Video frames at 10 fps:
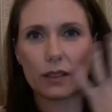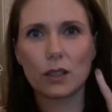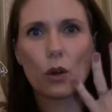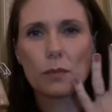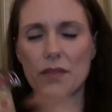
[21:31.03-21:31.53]
like
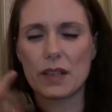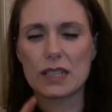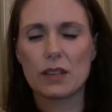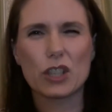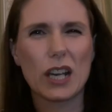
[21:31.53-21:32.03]
on my
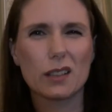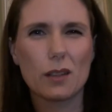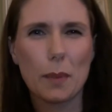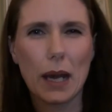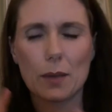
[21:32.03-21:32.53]
face, I've tried it on
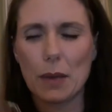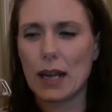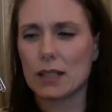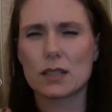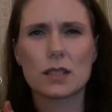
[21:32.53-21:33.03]
the back of my
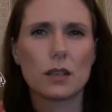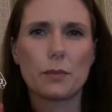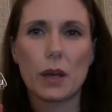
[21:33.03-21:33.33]
hand and stuff,